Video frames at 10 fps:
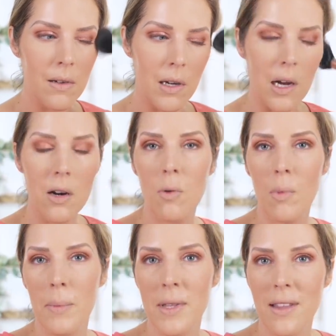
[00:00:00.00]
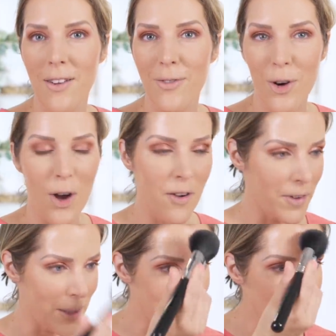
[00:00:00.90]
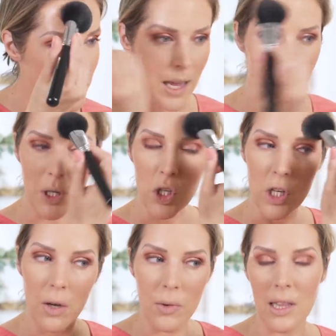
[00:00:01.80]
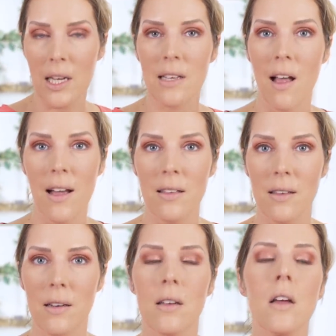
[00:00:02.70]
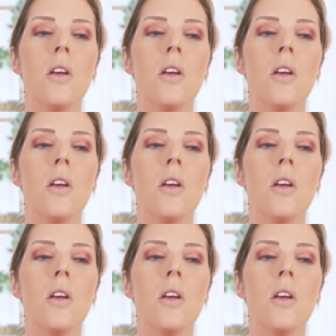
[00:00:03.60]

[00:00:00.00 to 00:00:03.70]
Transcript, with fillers: got her mama's love for coffee, but she only likes iced.